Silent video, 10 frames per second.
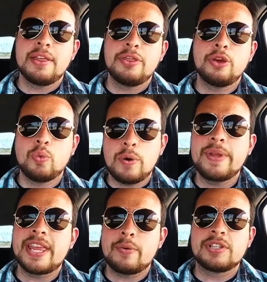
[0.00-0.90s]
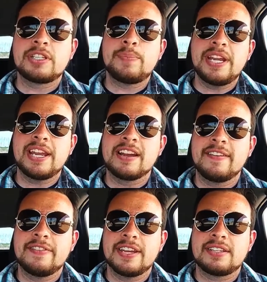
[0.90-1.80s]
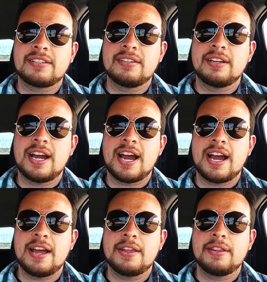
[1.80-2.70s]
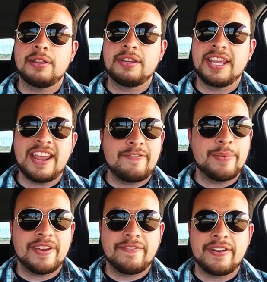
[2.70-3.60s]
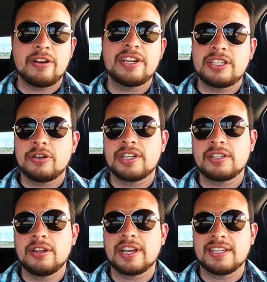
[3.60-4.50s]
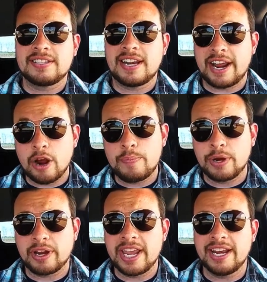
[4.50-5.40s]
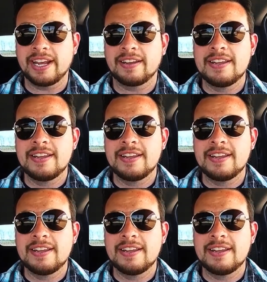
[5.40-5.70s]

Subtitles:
The woman that was speaking of this gave me a very serious look and said, I hope you're kidding.